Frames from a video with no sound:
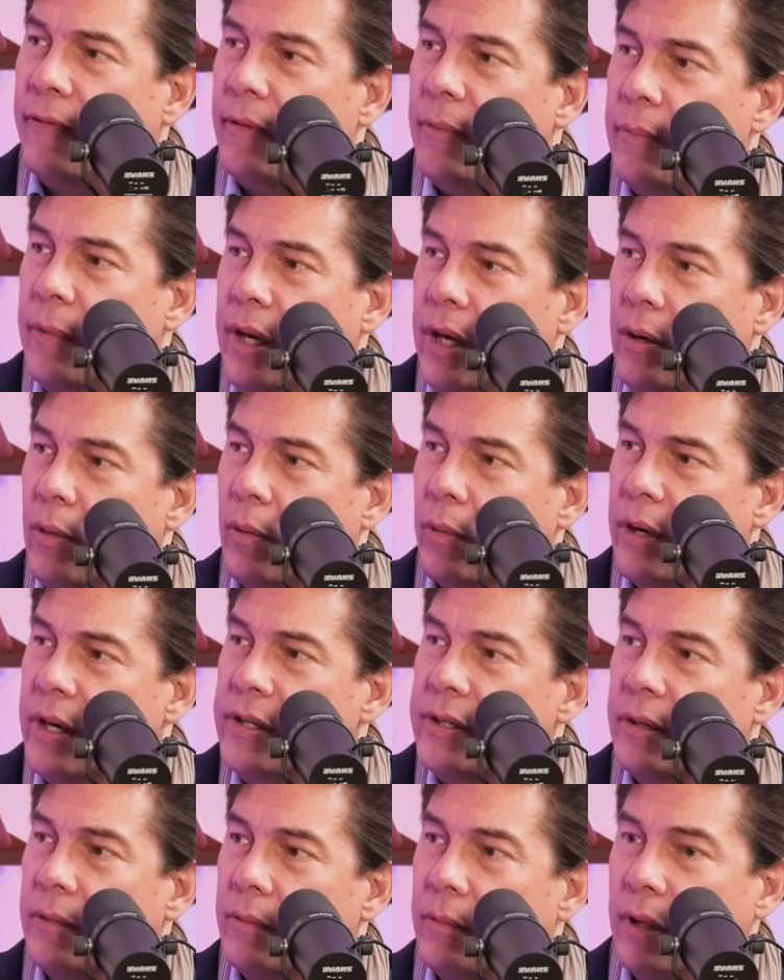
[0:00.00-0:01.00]
from me? Or
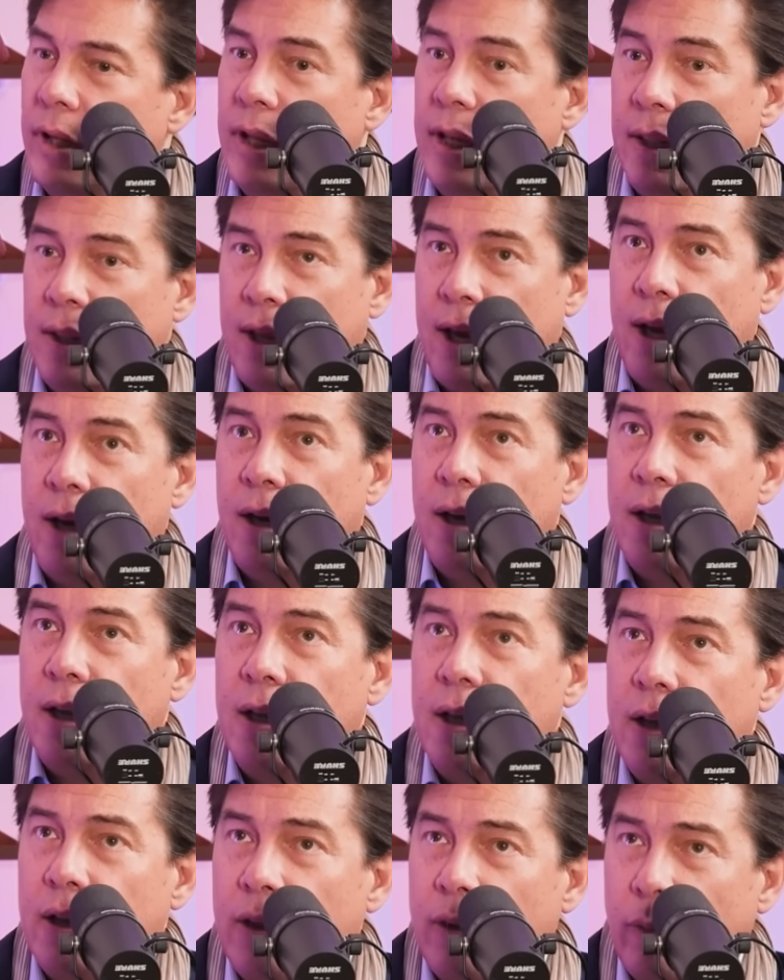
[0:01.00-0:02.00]
is it really that
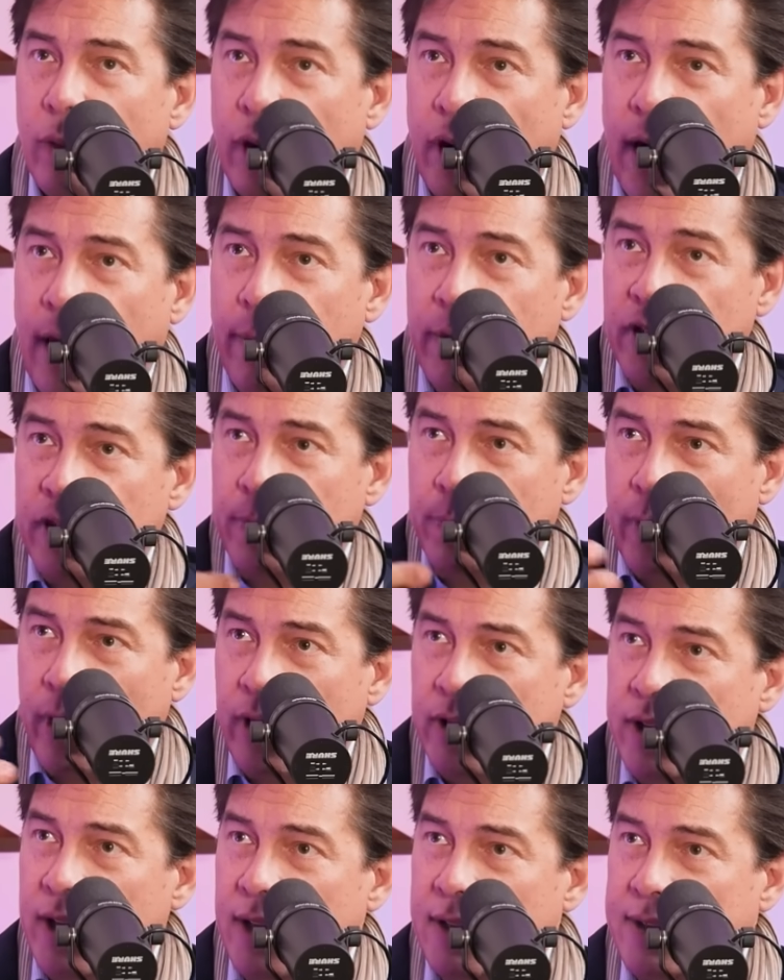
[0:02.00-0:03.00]
what I'm
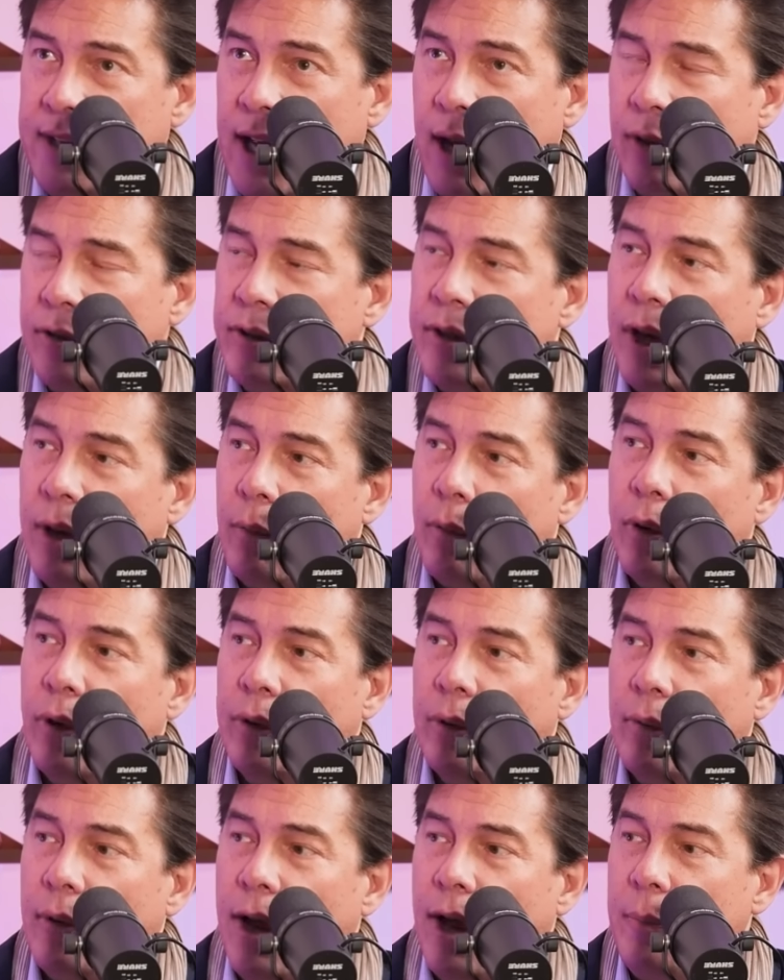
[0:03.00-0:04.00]
experiencing is the outside world
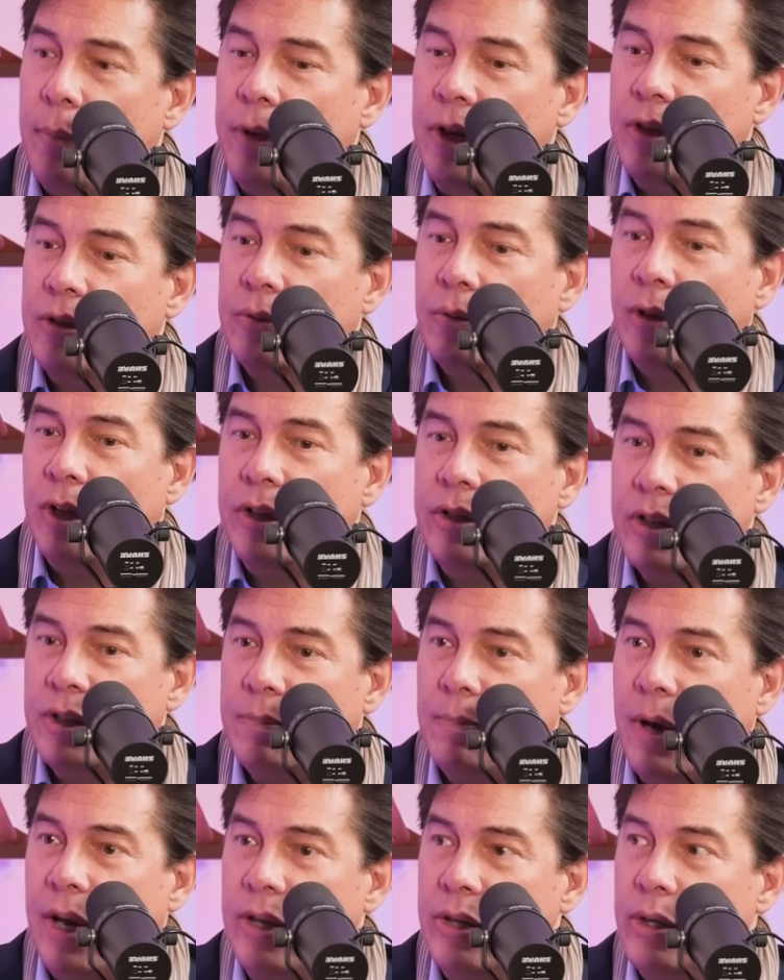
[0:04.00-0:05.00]
around me is really
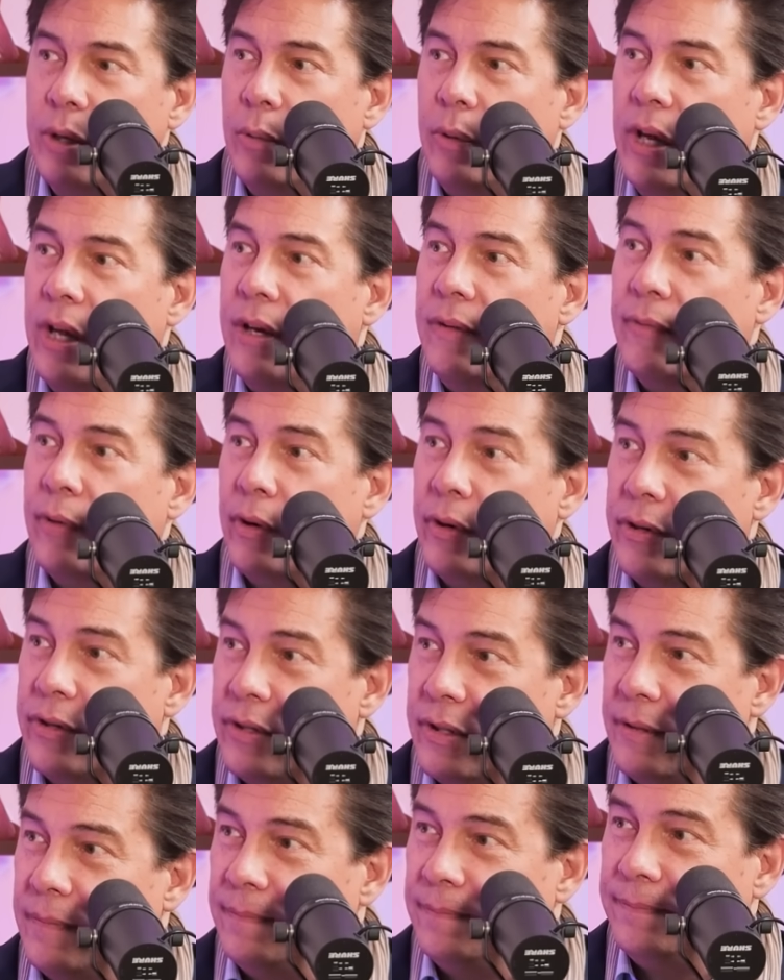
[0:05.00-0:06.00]
just my U
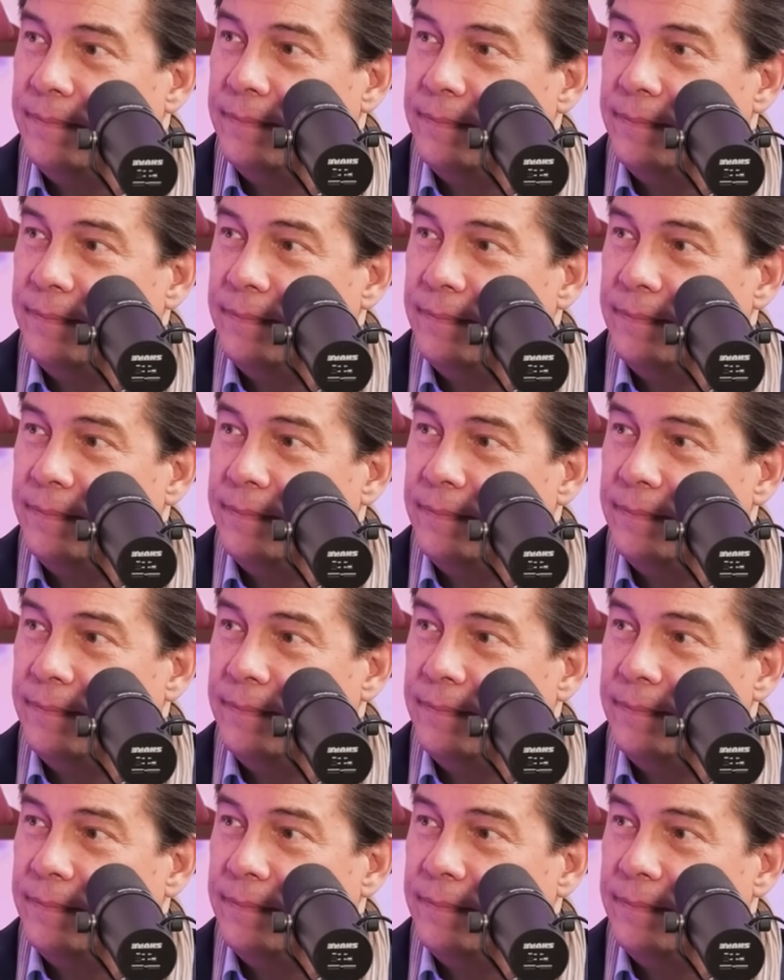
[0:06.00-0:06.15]
inverse?